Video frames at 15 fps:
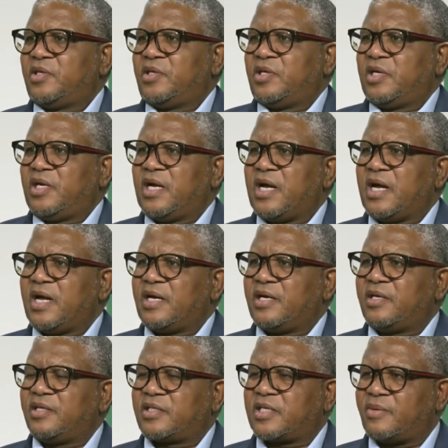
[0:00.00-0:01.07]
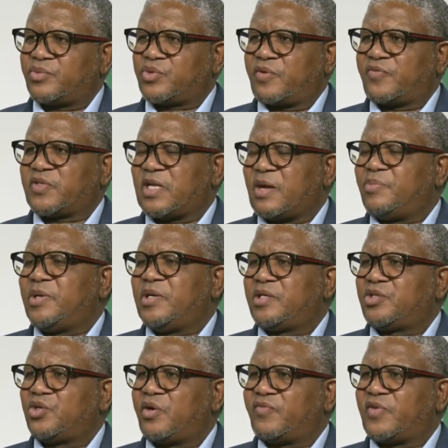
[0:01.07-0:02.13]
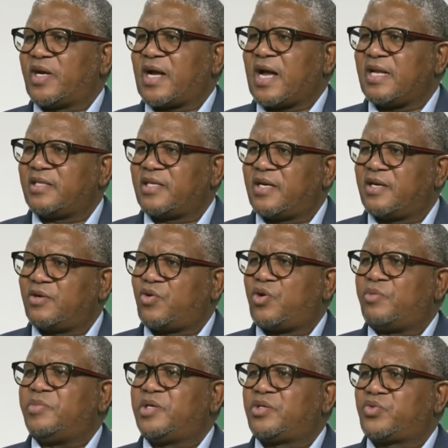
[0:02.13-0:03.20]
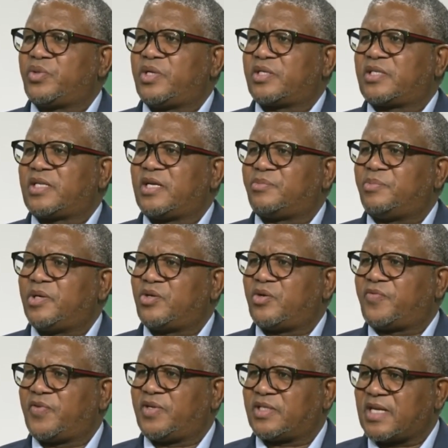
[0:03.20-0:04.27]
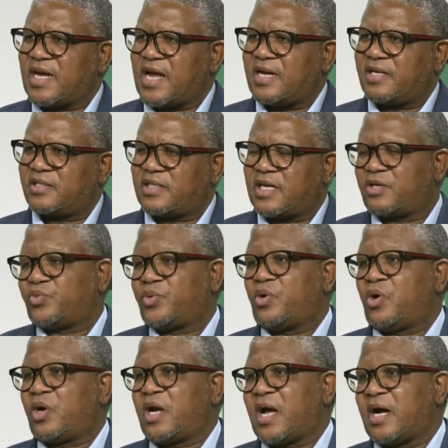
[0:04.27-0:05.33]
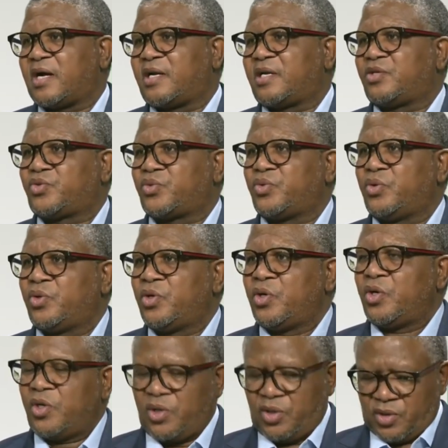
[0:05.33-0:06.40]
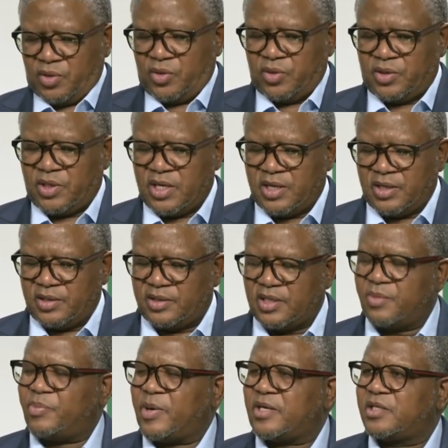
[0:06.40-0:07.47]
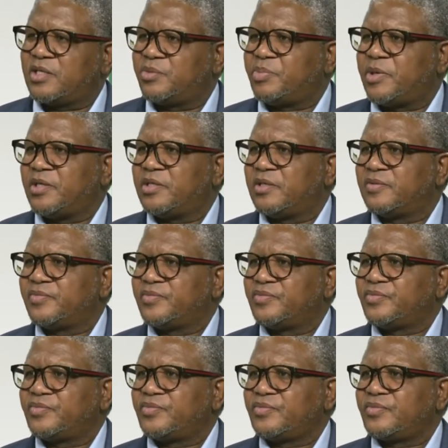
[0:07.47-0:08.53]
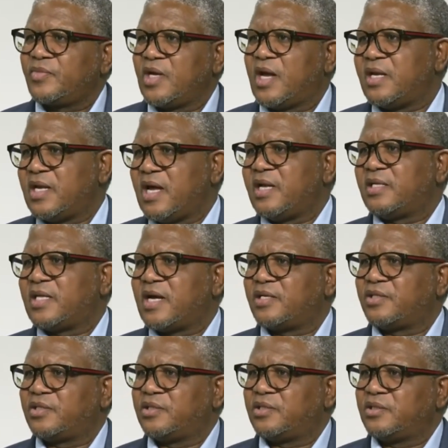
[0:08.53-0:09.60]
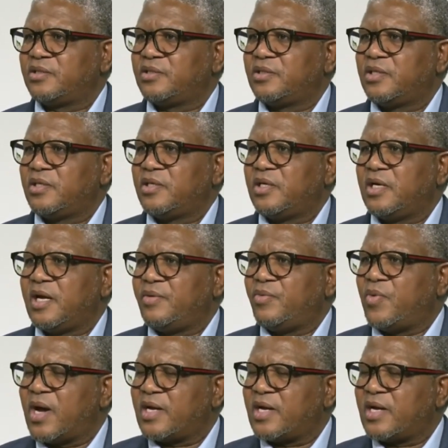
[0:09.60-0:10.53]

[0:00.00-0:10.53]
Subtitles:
in terms of stability of the country and commit to the statement of intent that we all agree to, they participate. And that is it. And what